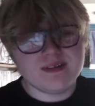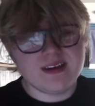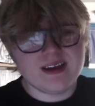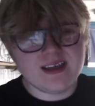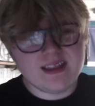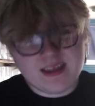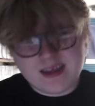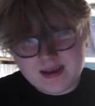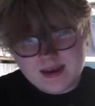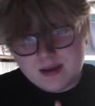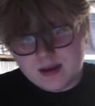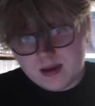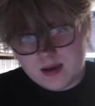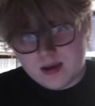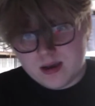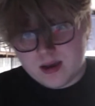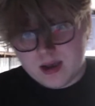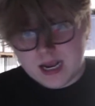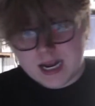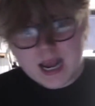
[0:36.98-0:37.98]
then
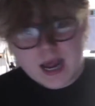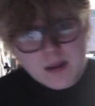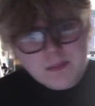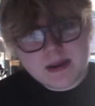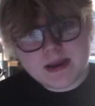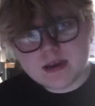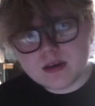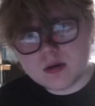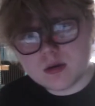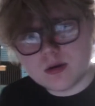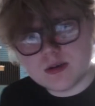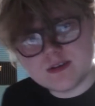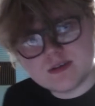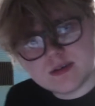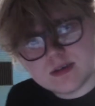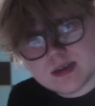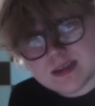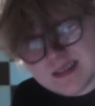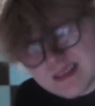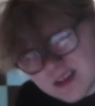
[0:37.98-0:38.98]
I kind of made it into a
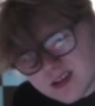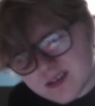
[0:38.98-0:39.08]
little